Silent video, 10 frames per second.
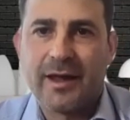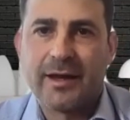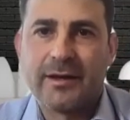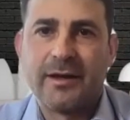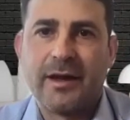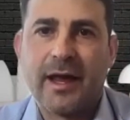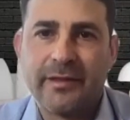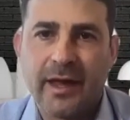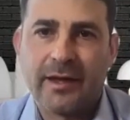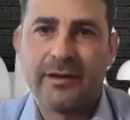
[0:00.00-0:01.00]
And
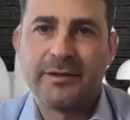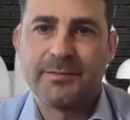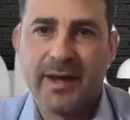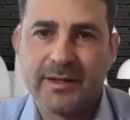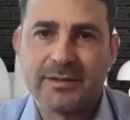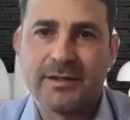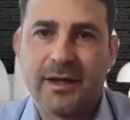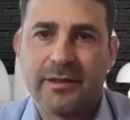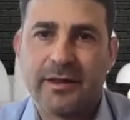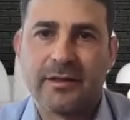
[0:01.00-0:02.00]
had they spent,
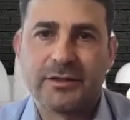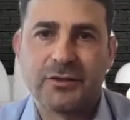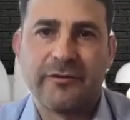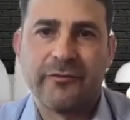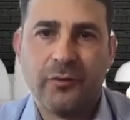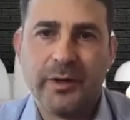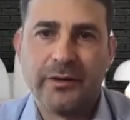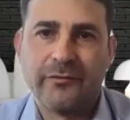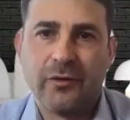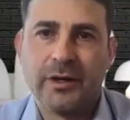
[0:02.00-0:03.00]
I think this could have all
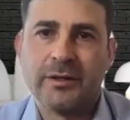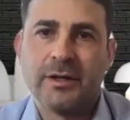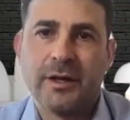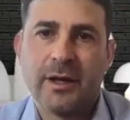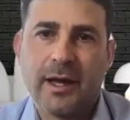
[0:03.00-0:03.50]
been avoided.